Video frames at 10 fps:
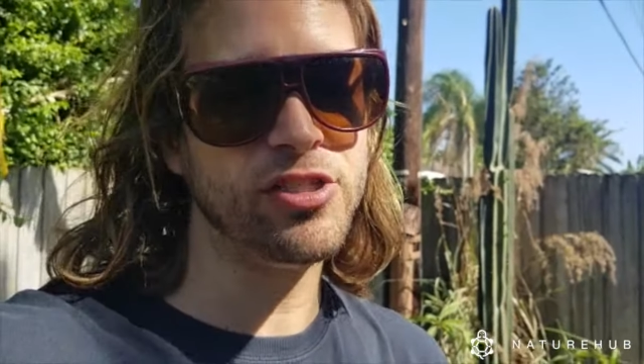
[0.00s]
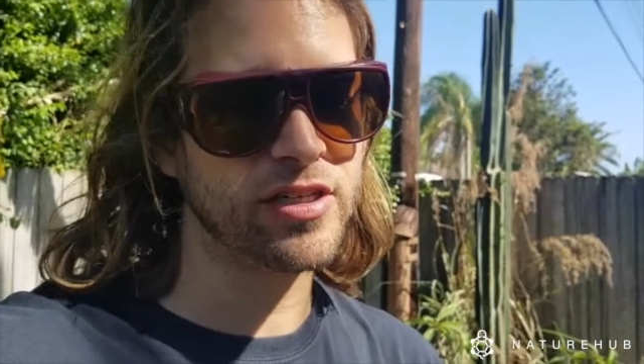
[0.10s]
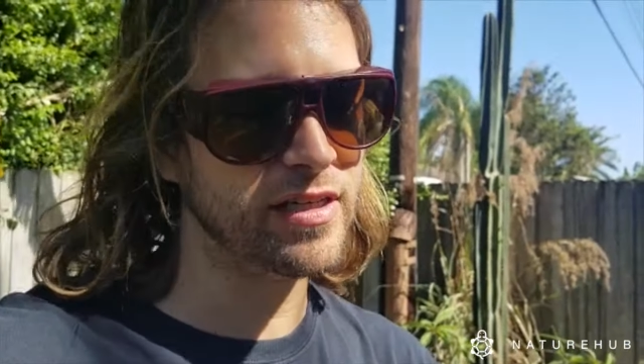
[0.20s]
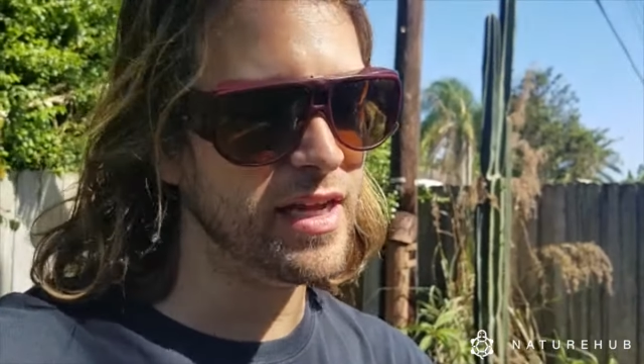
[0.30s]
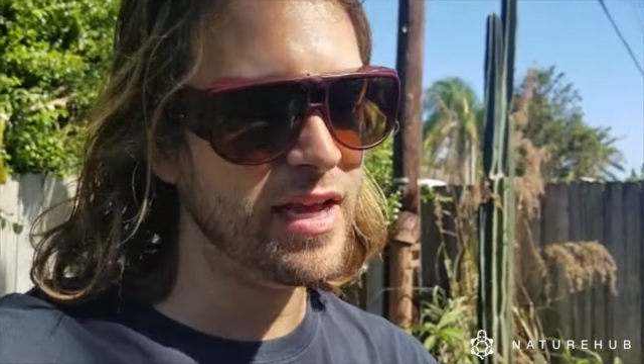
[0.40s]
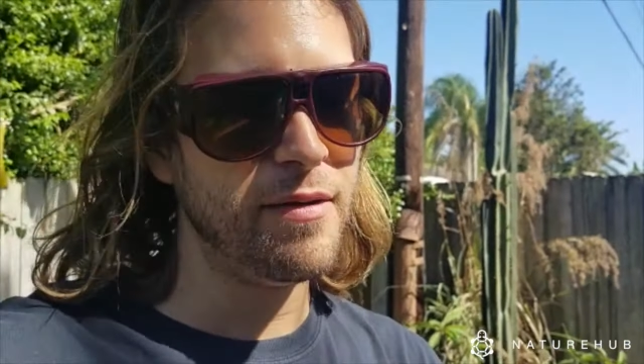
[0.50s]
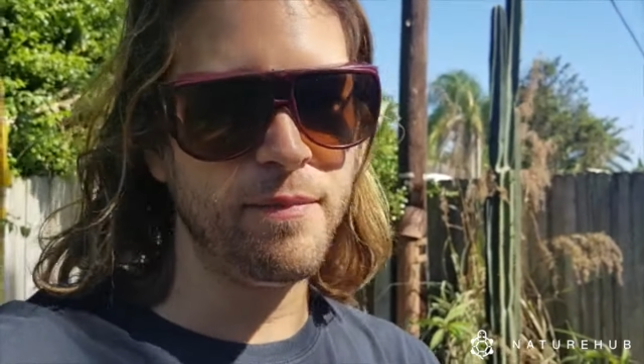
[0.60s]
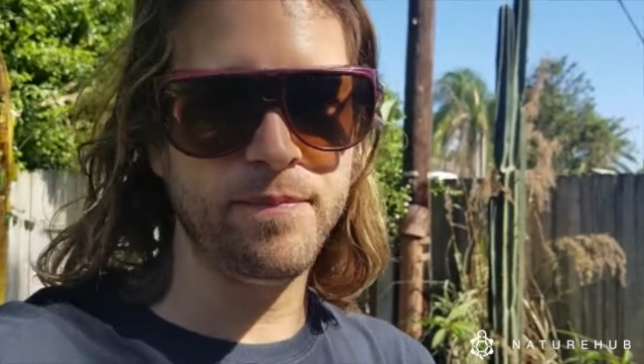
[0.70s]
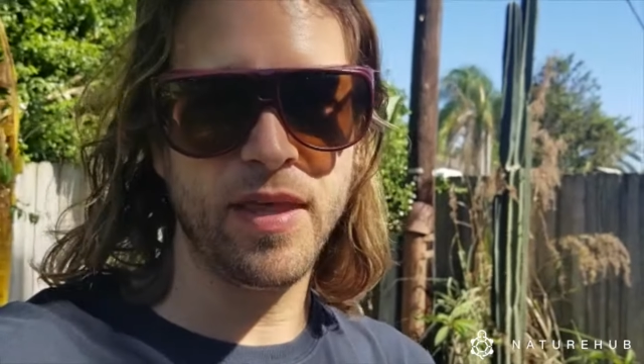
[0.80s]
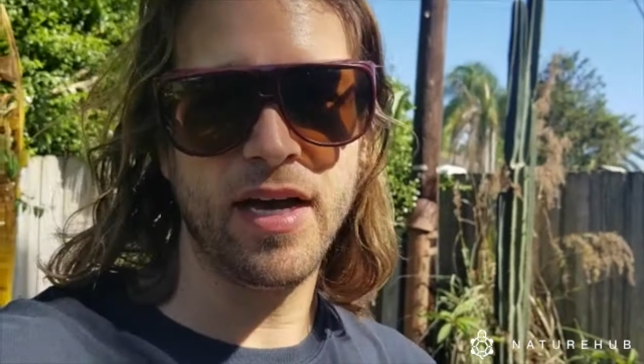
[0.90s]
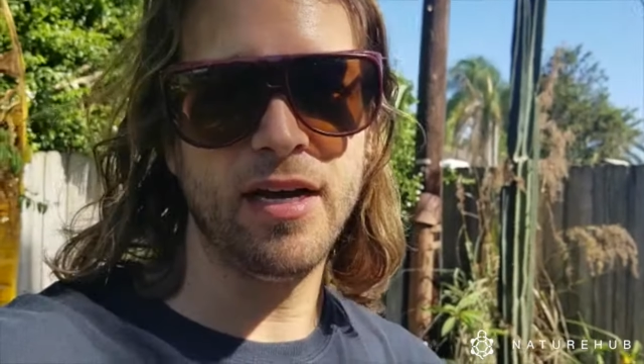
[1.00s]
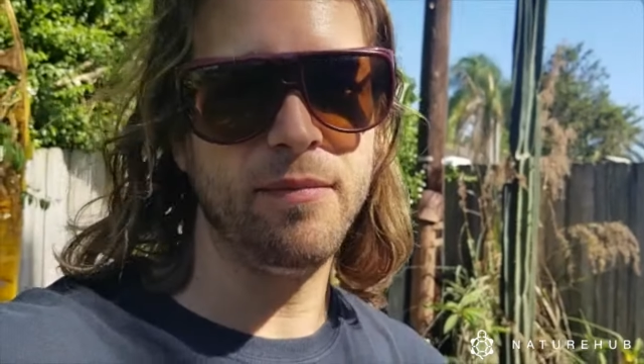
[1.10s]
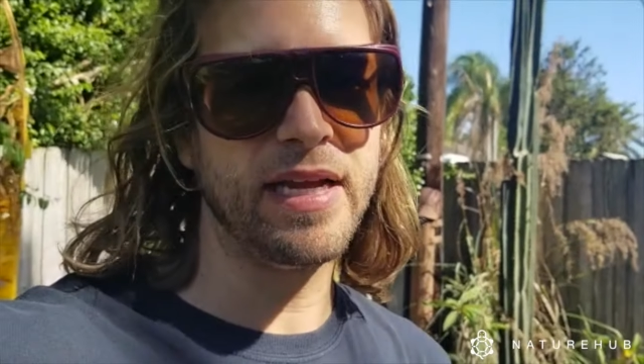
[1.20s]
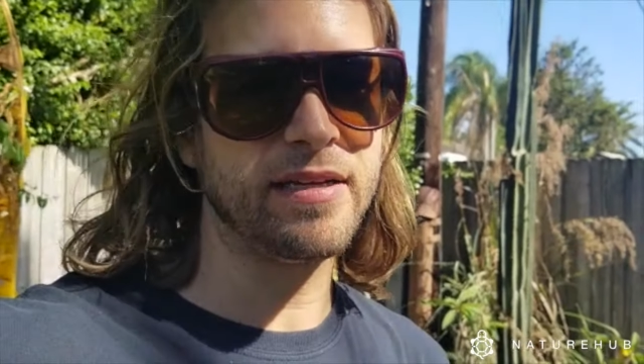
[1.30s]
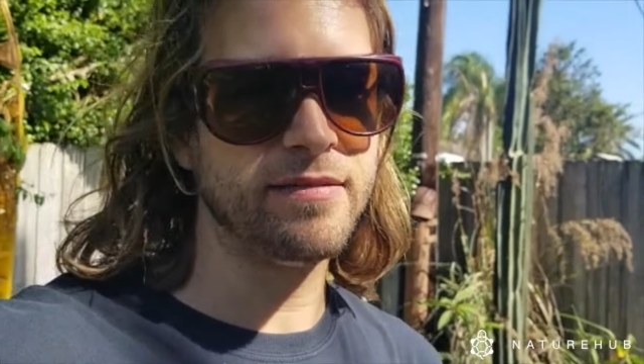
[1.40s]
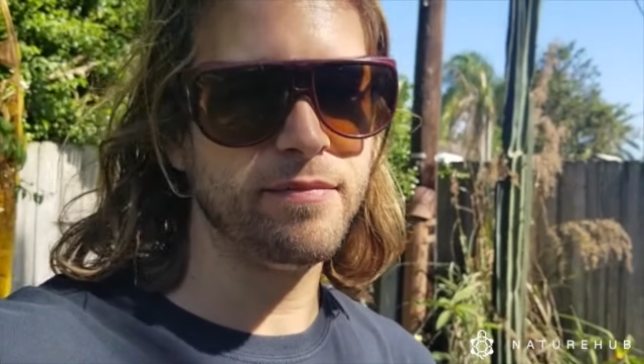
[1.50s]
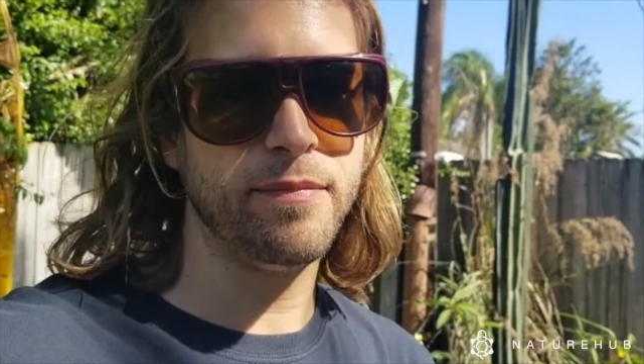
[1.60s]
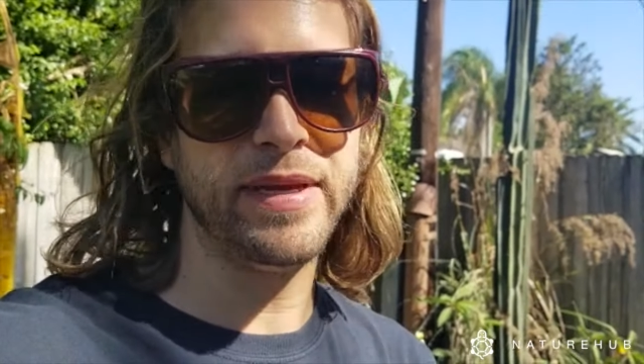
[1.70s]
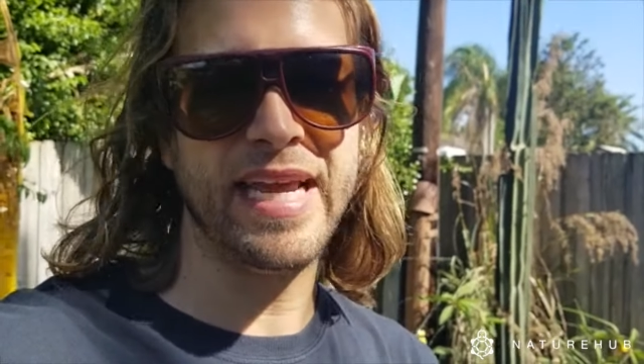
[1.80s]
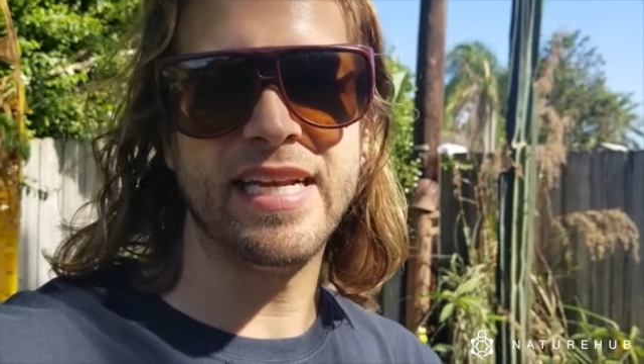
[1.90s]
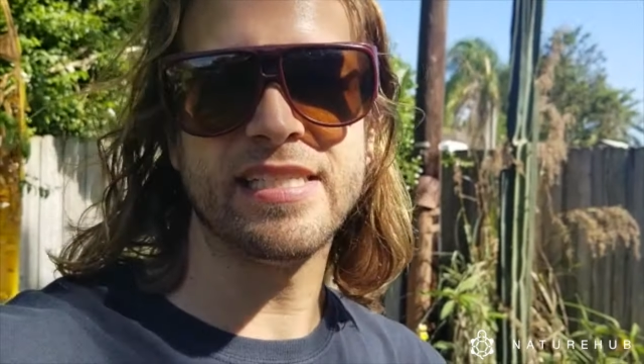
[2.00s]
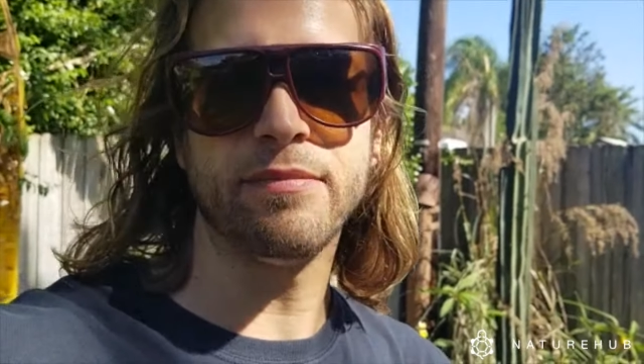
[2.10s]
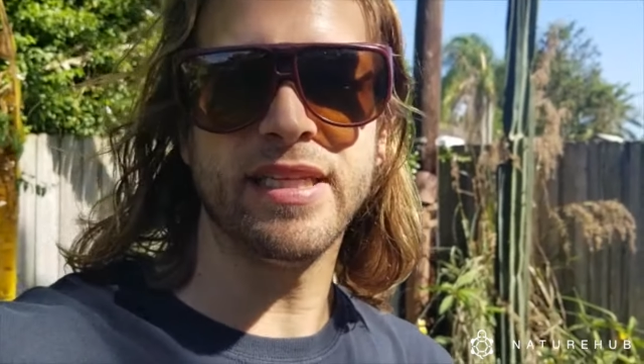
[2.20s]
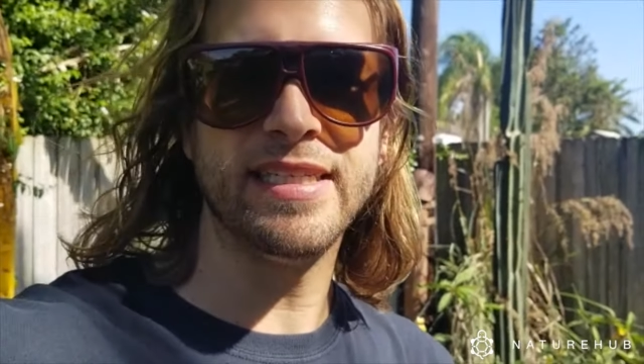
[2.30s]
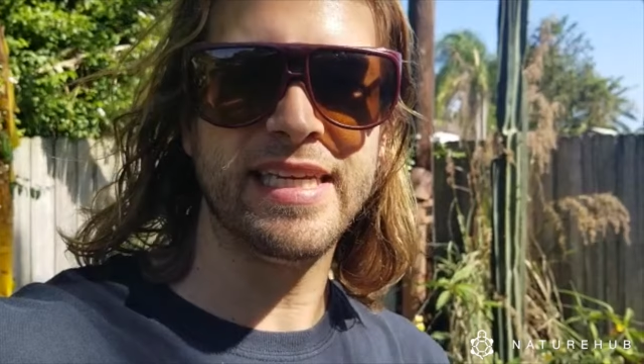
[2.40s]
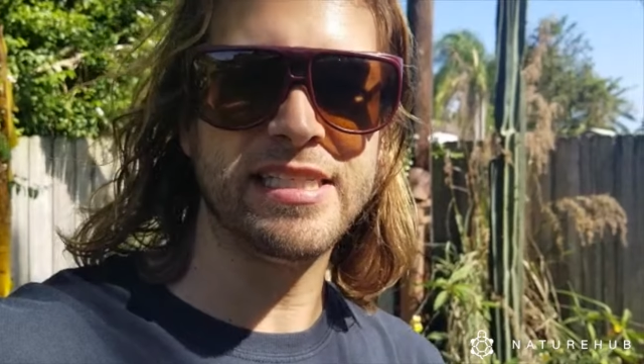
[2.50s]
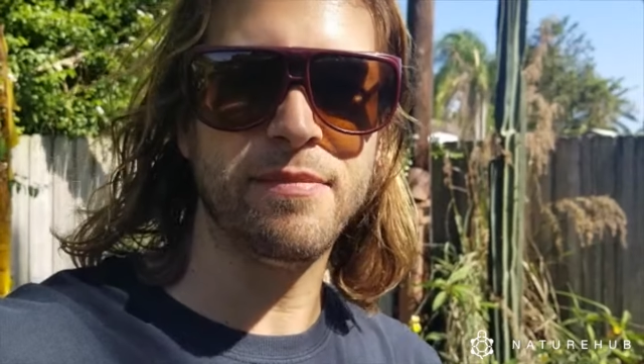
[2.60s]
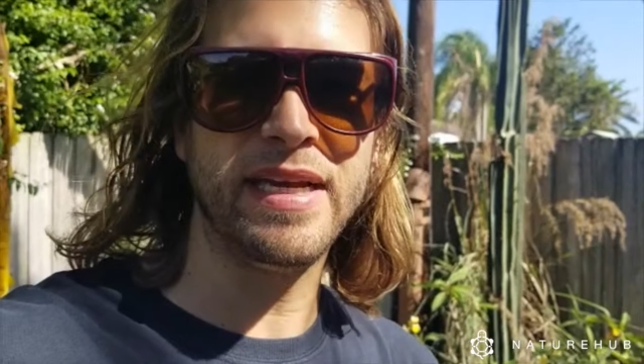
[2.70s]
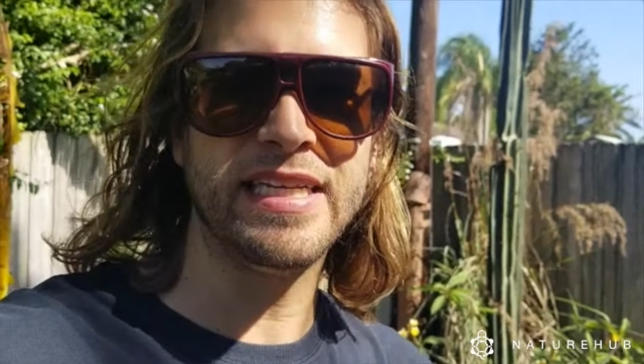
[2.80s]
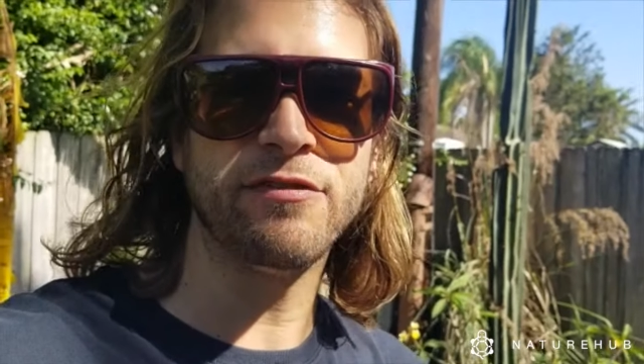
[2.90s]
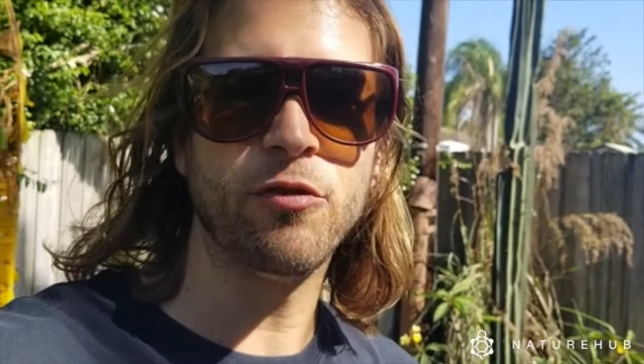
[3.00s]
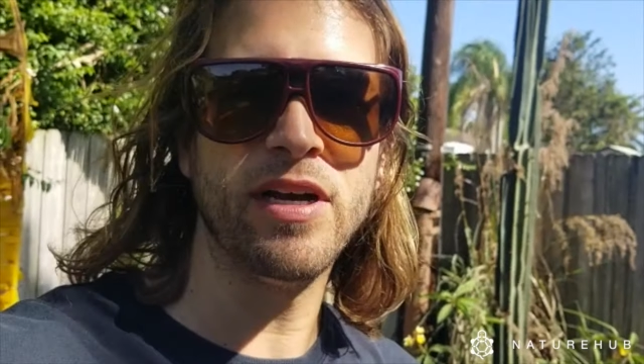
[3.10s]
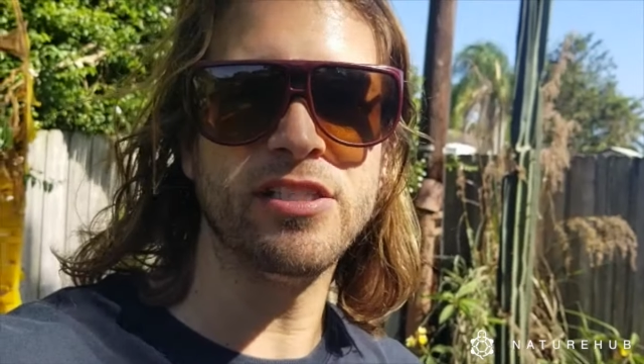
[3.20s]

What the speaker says: You can make bananas and plantains in many different ways.